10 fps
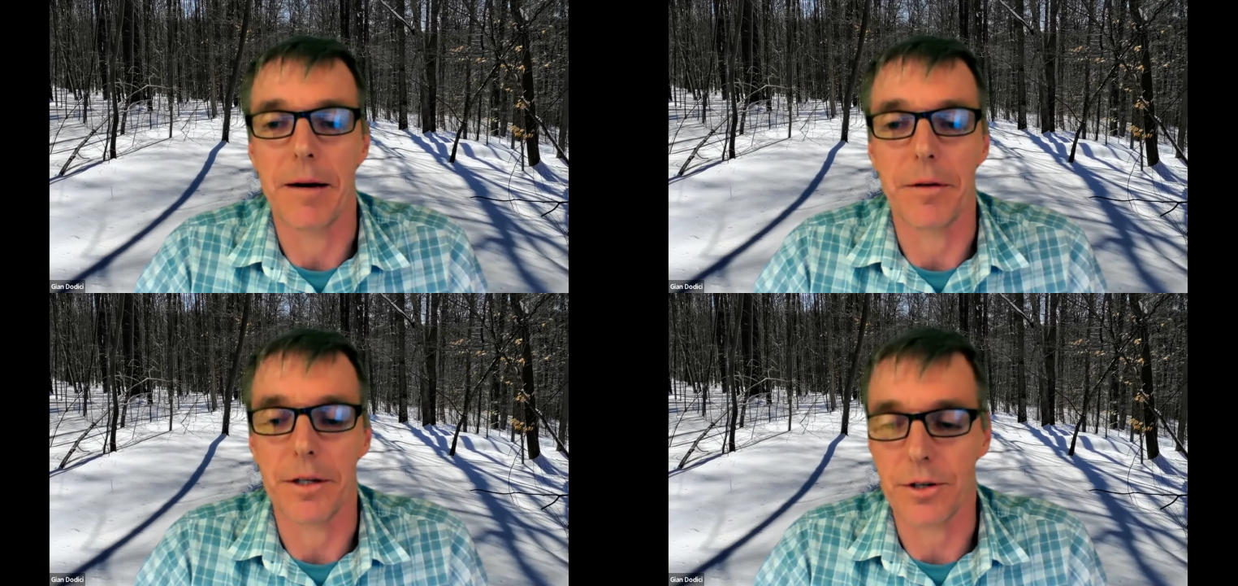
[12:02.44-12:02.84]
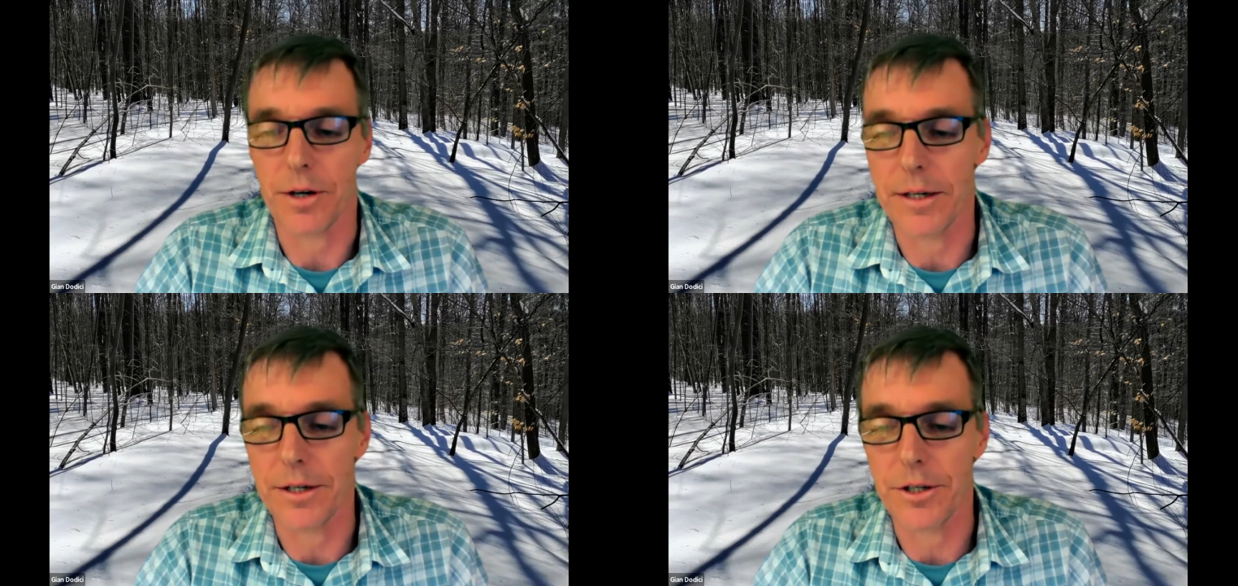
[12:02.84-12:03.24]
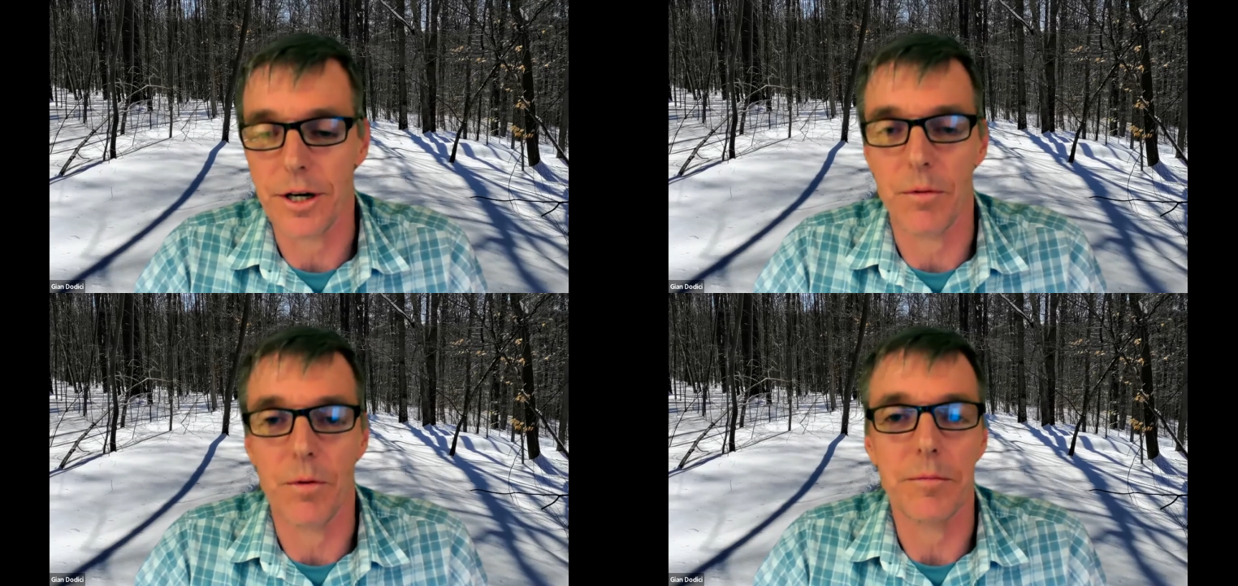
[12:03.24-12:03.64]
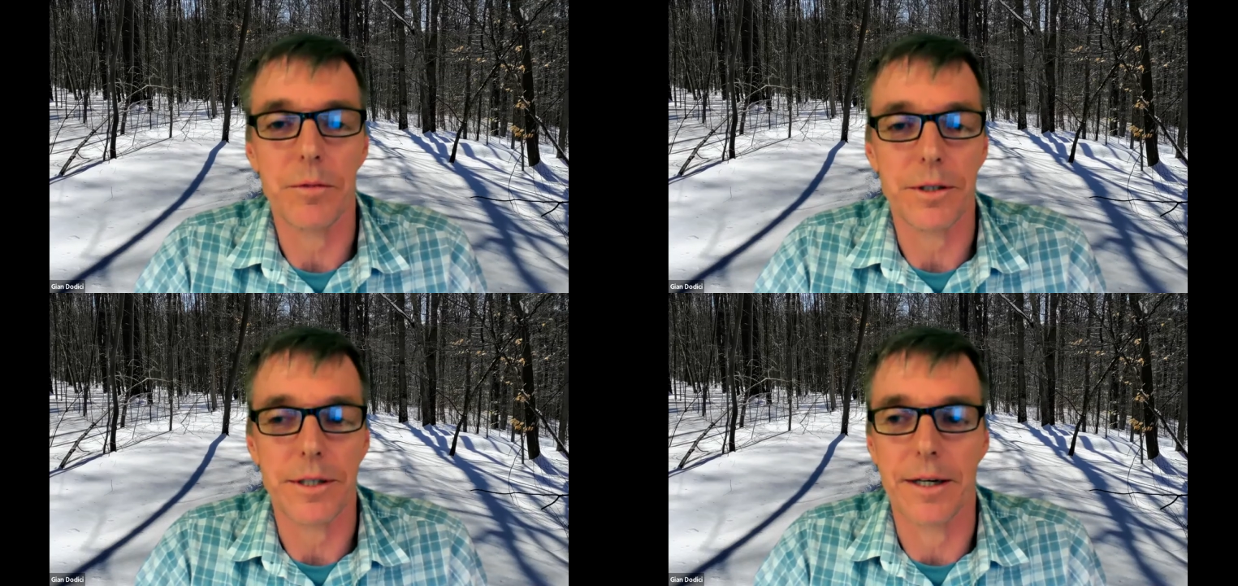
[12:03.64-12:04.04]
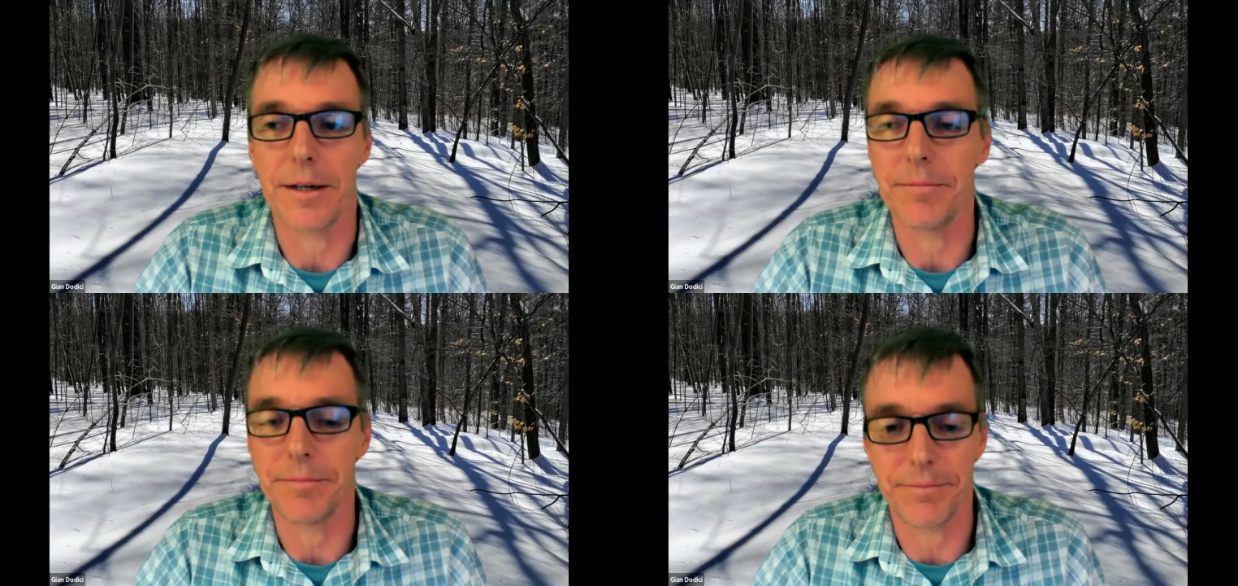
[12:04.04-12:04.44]
And I'm going to try to share one more
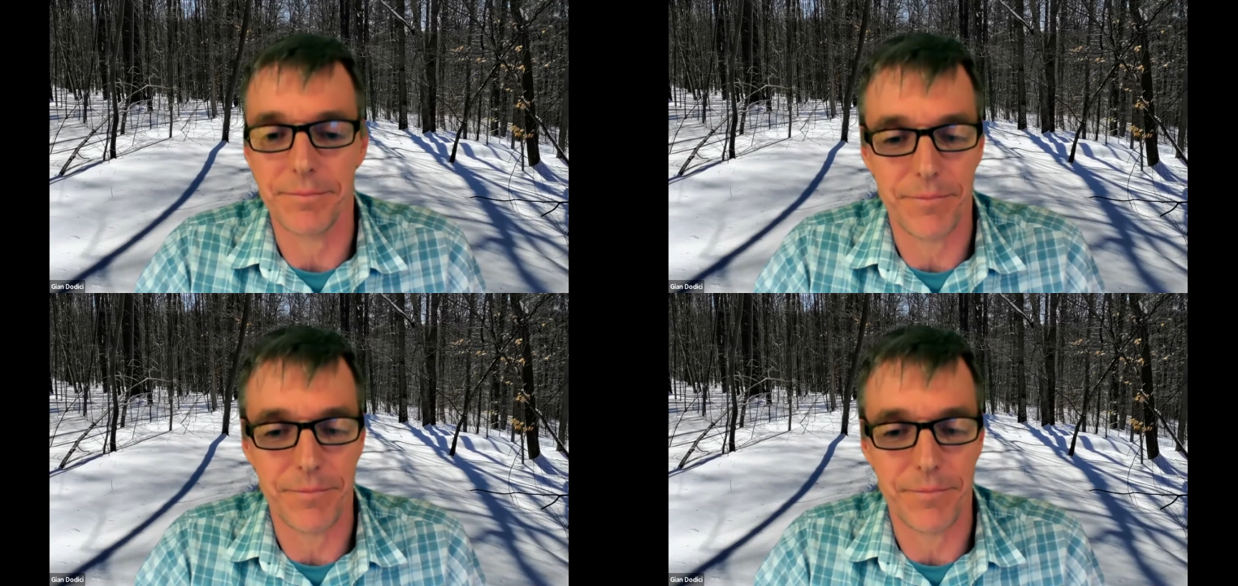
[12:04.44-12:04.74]
time.